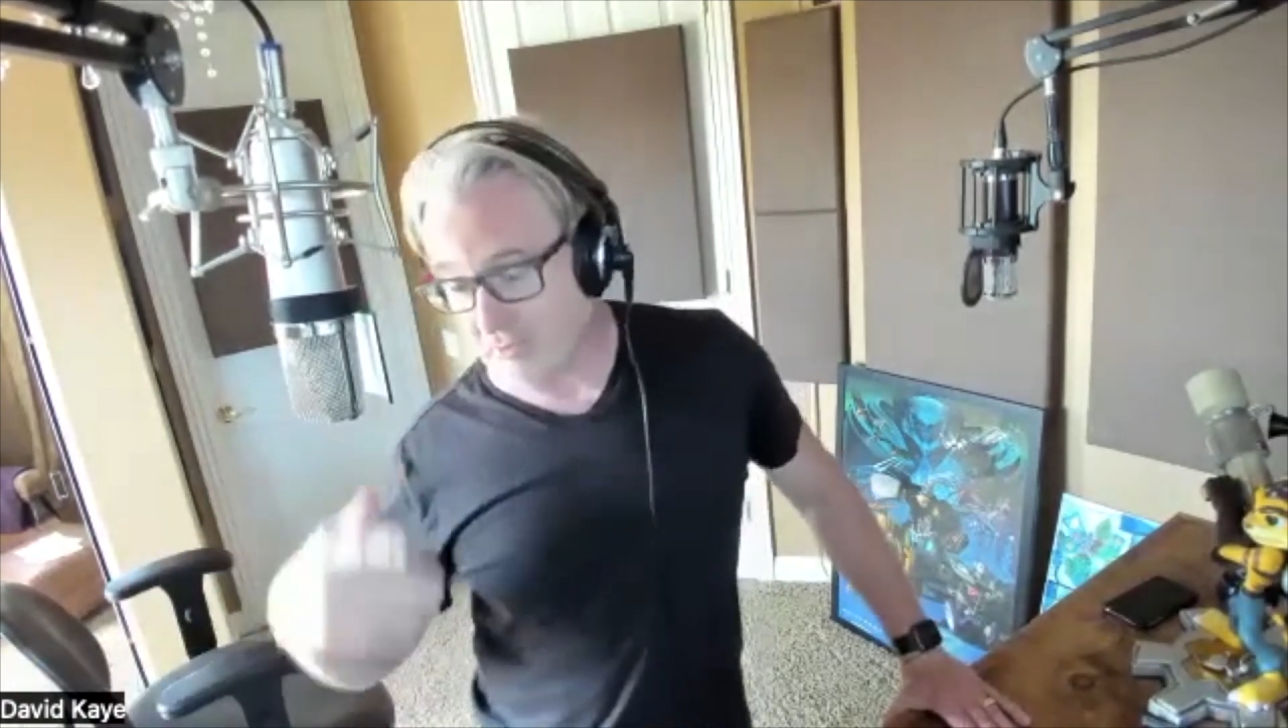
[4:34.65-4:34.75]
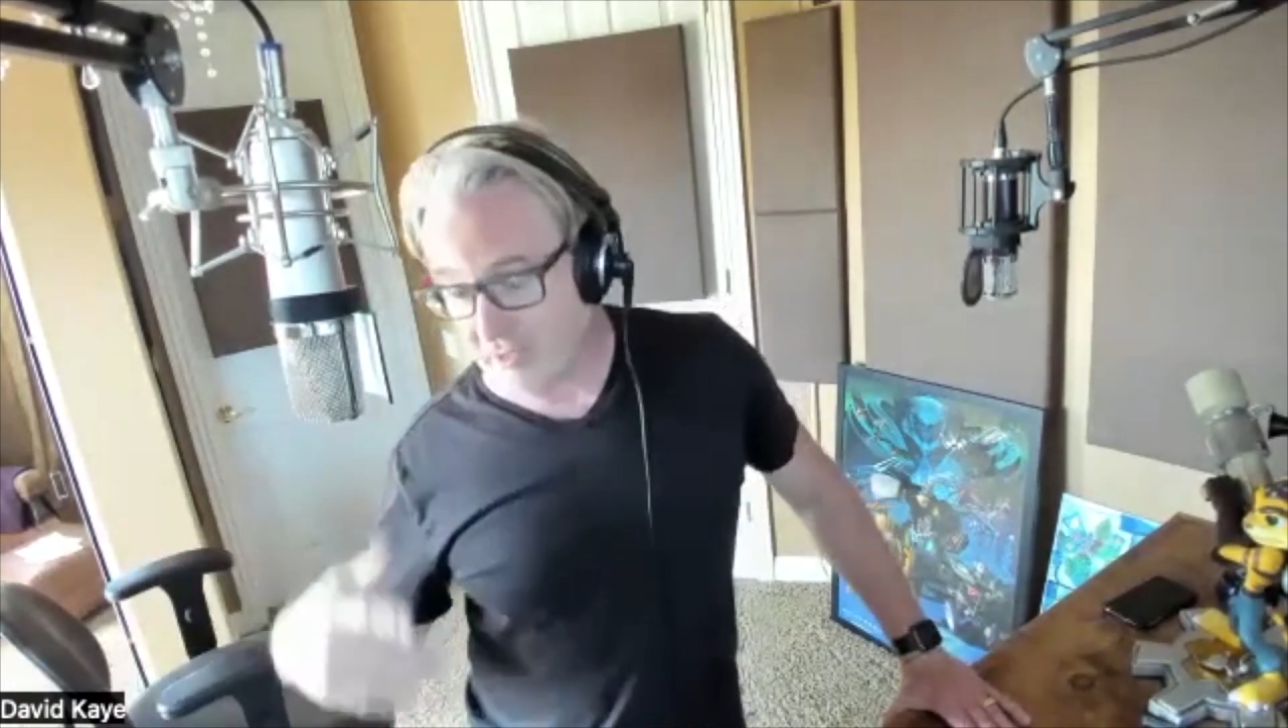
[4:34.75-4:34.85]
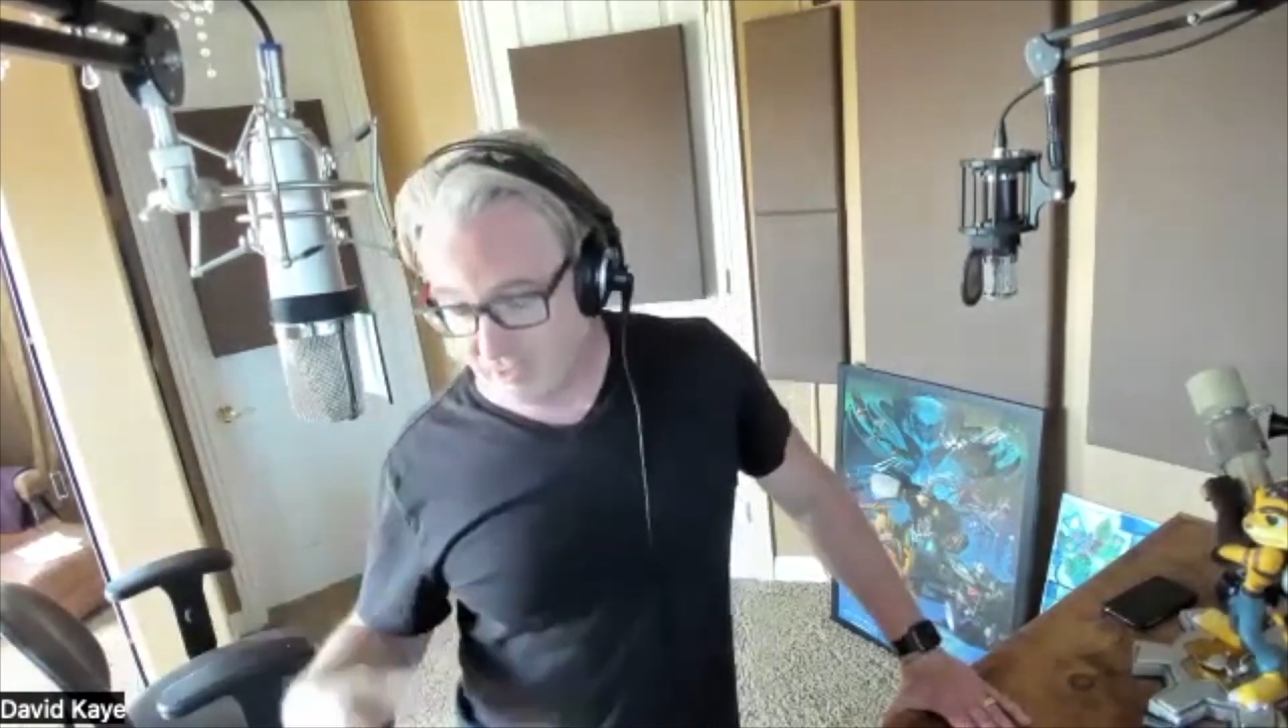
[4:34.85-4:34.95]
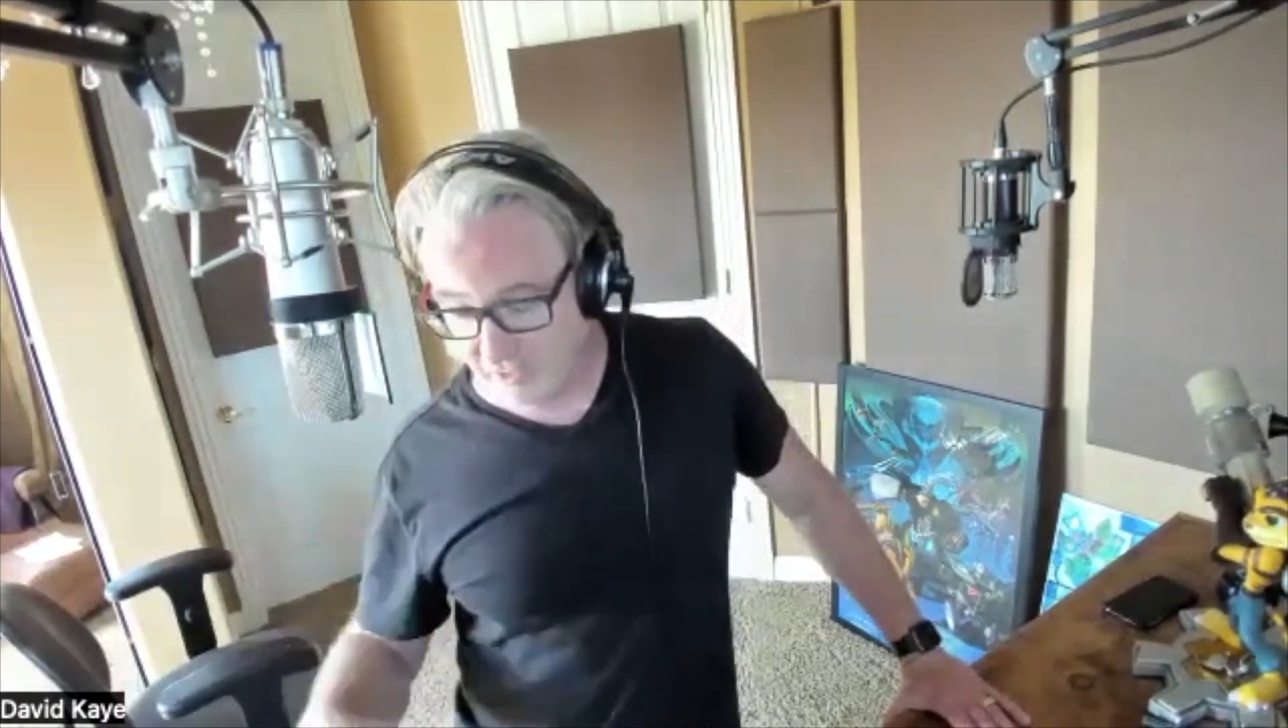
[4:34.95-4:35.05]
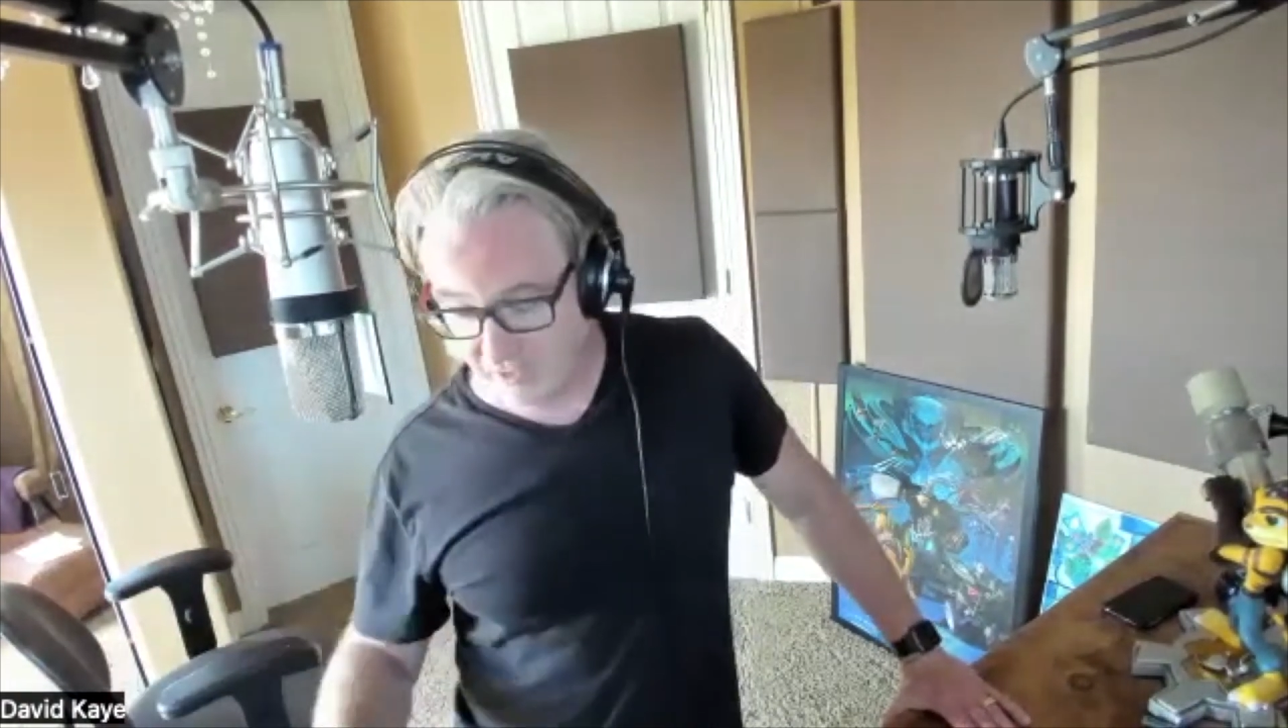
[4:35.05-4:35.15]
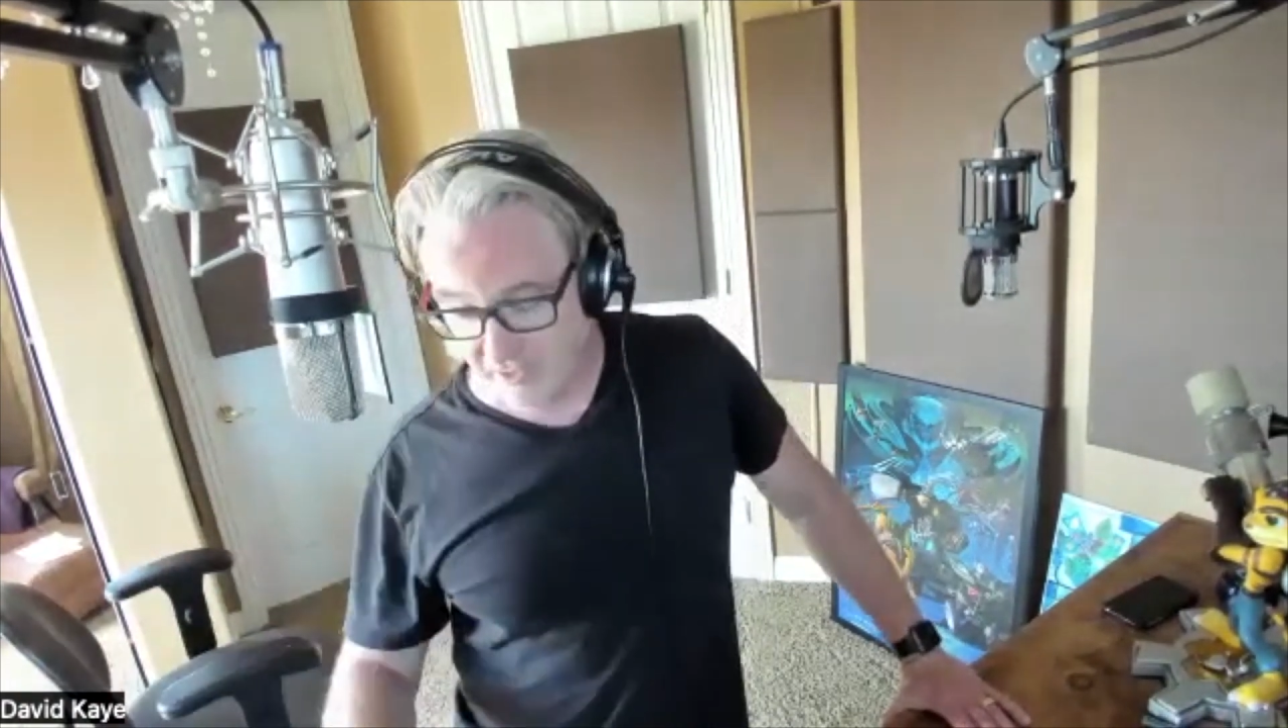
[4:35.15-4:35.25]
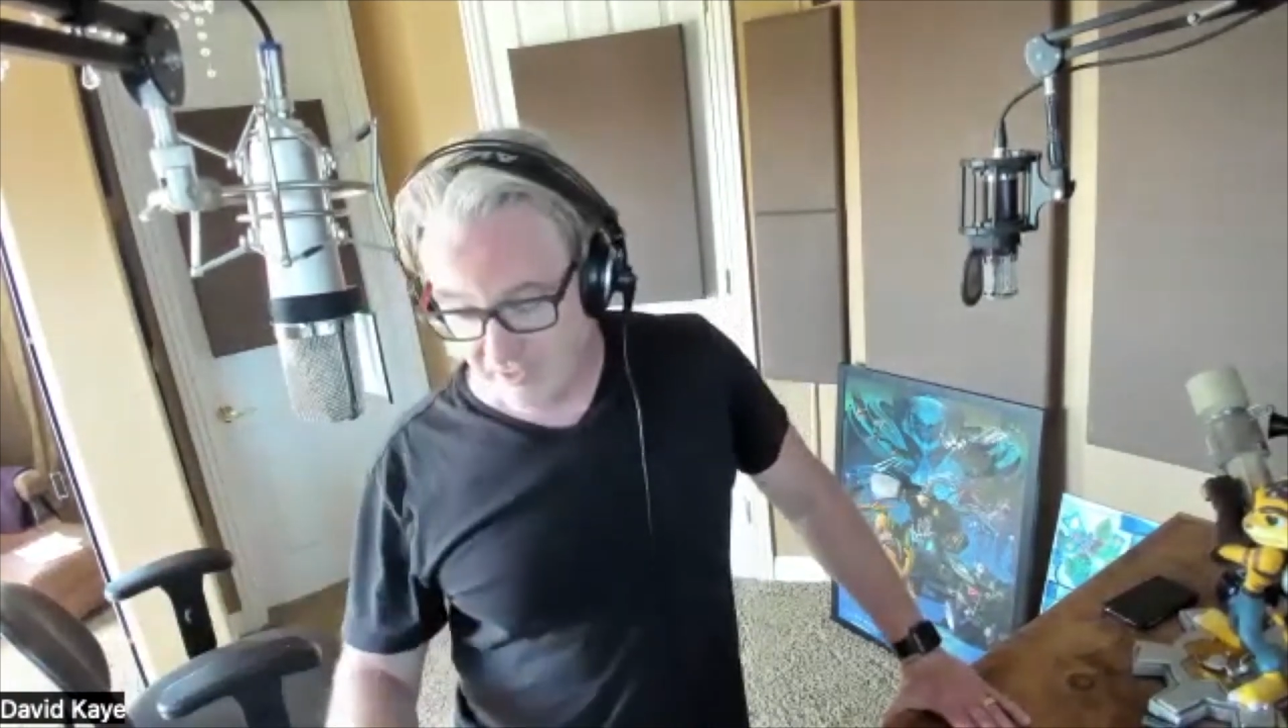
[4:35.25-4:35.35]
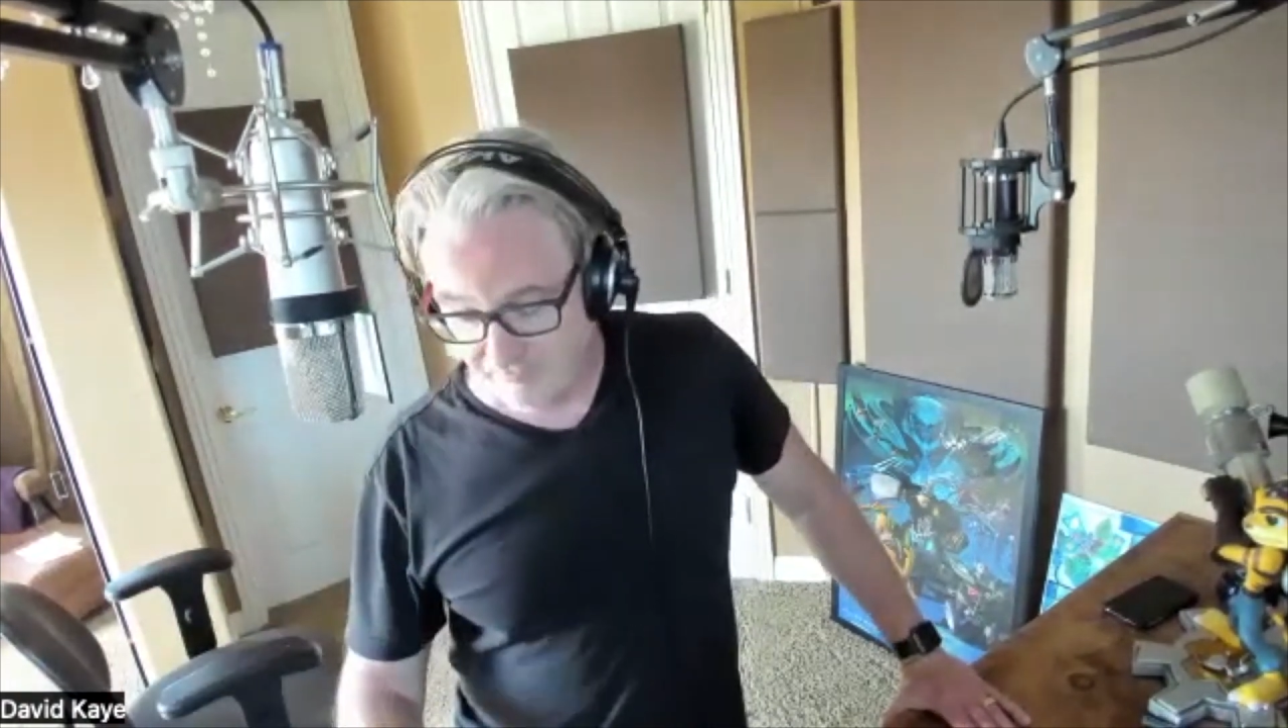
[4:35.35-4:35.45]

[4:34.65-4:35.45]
me, and